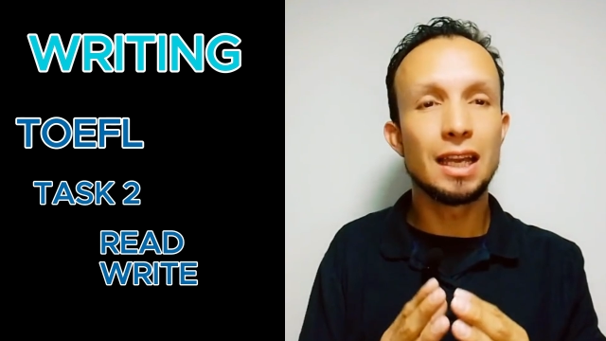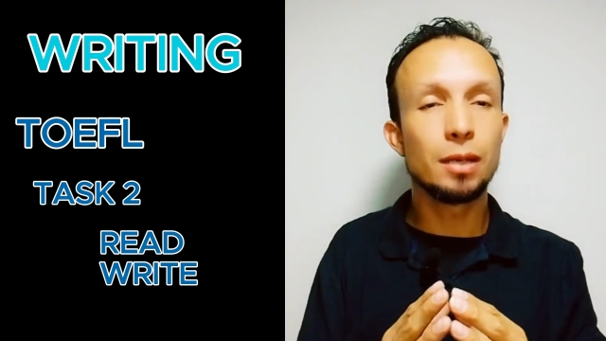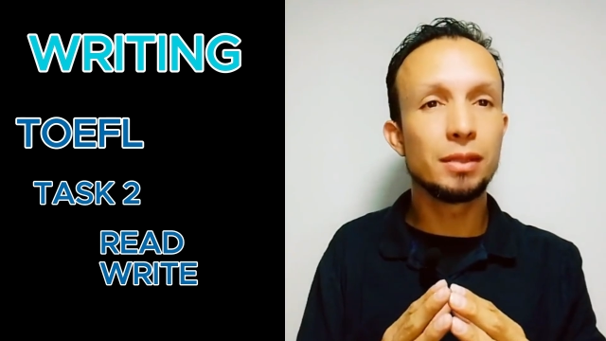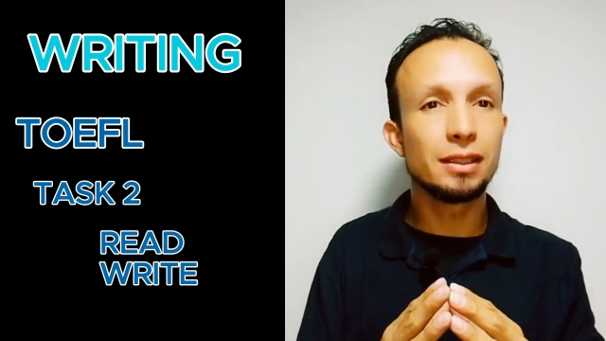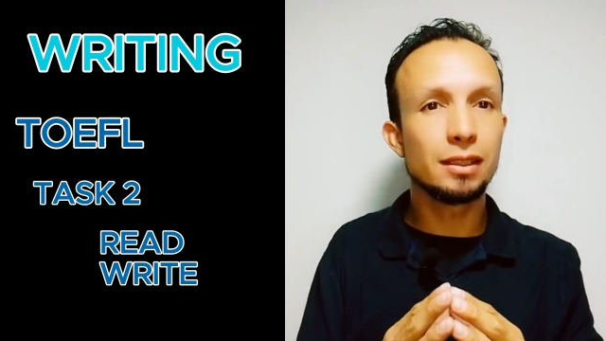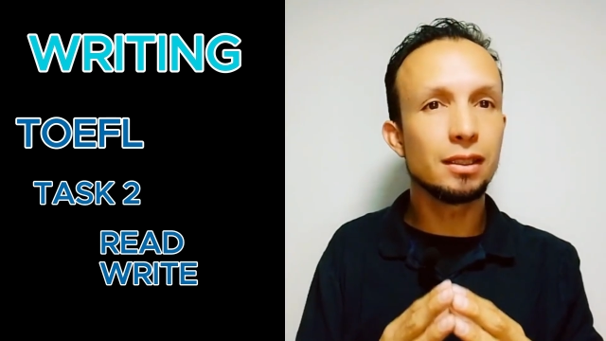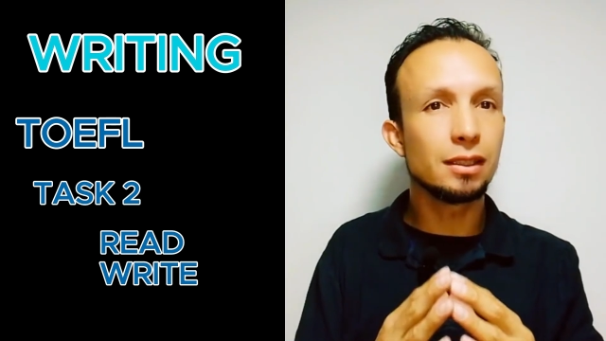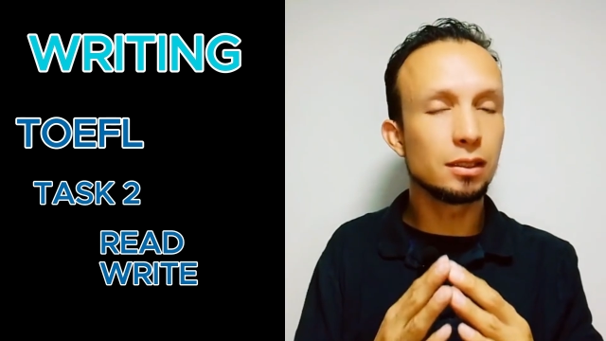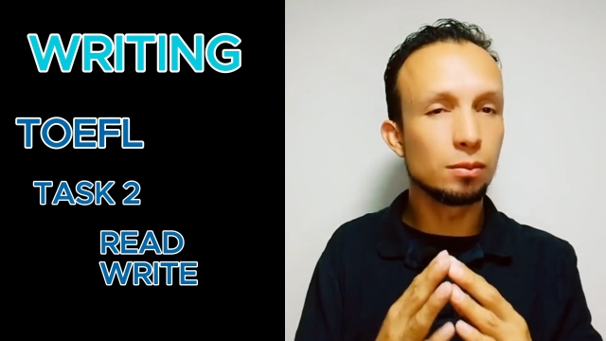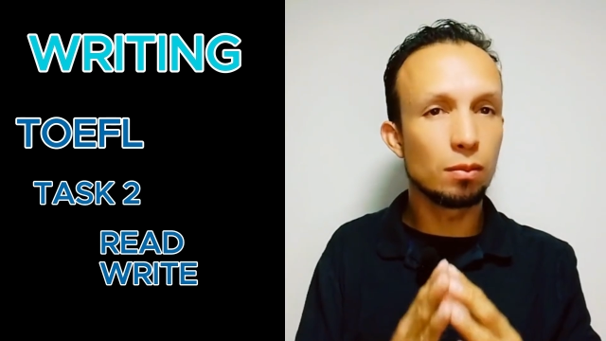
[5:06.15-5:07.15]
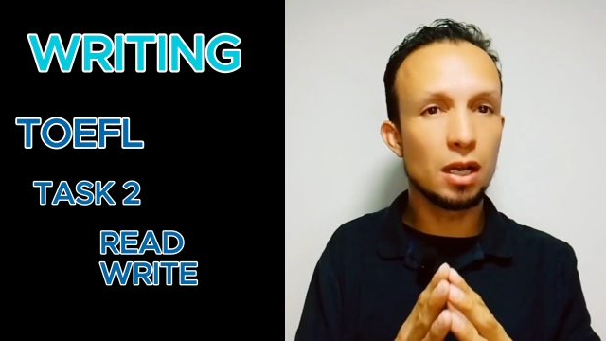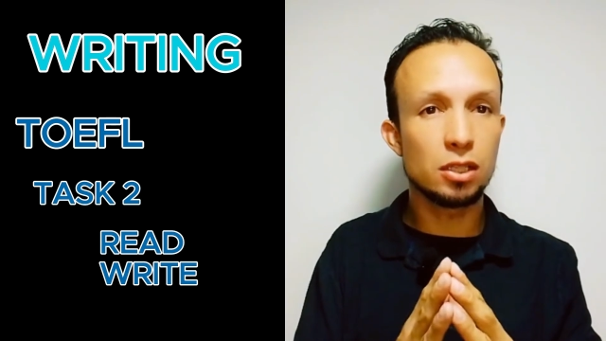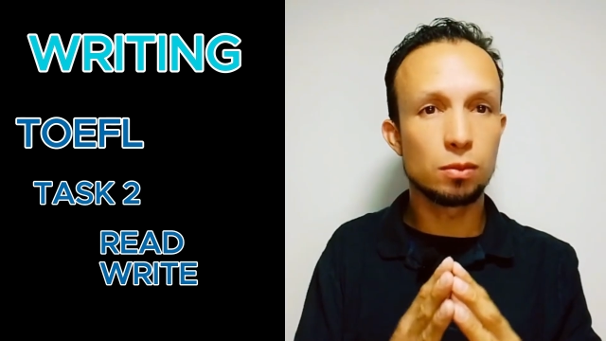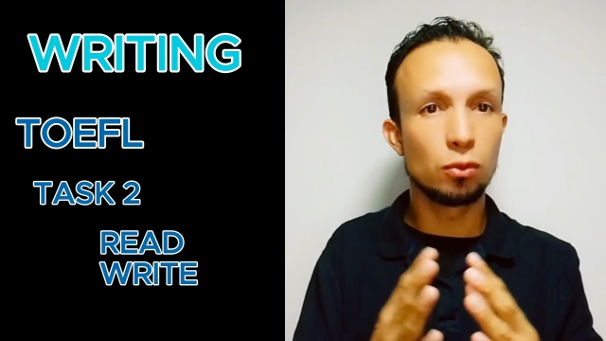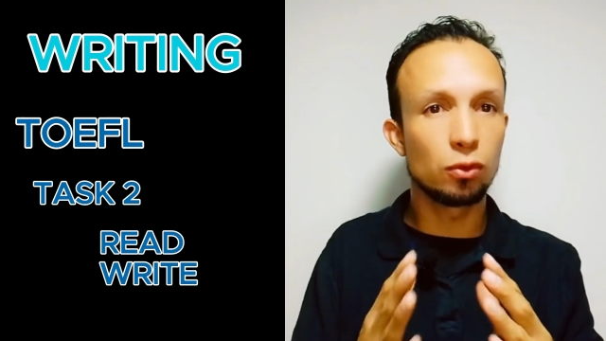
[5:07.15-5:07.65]
MET is
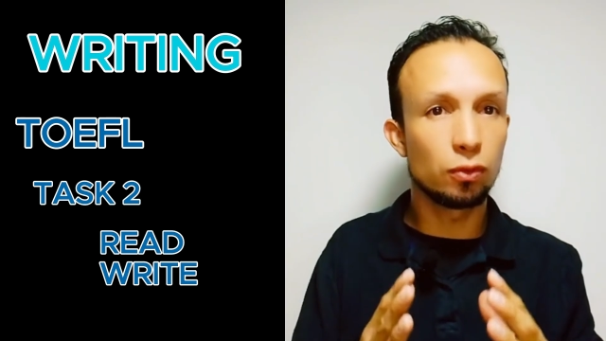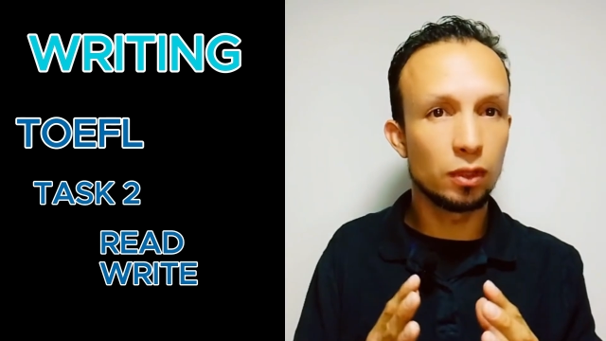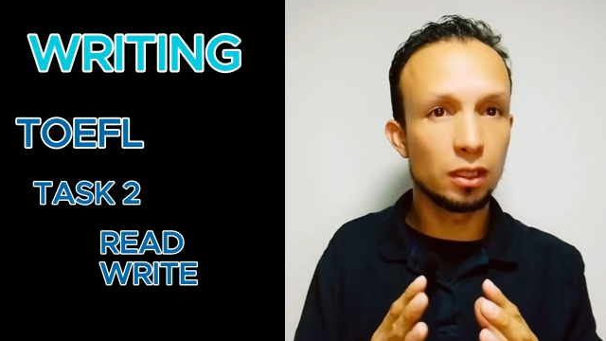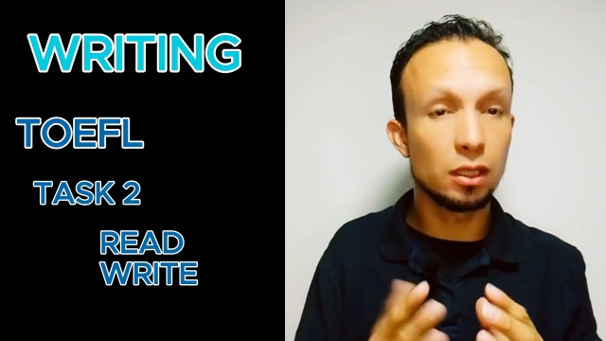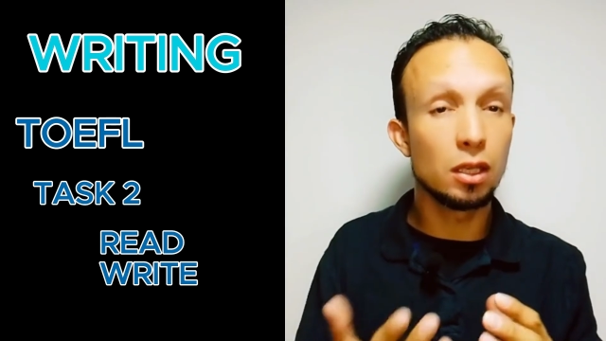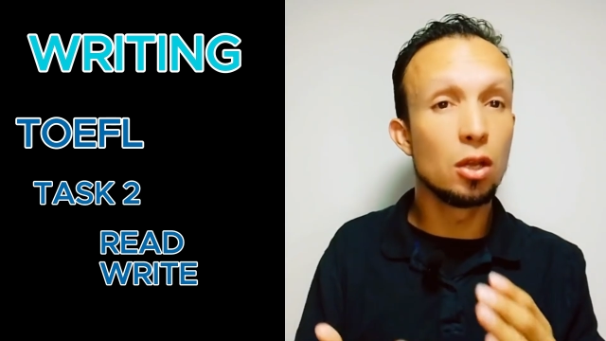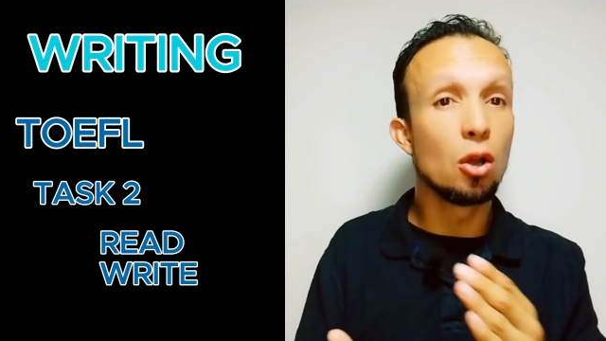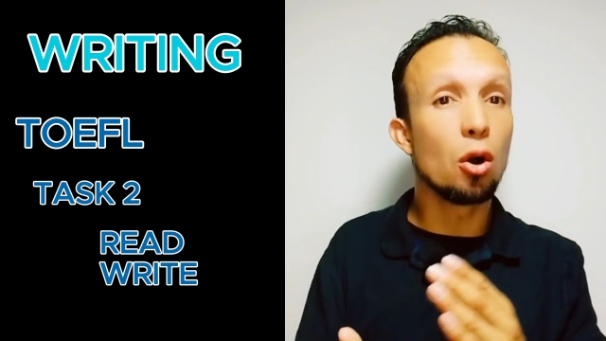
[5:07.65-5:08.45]
much more friendly.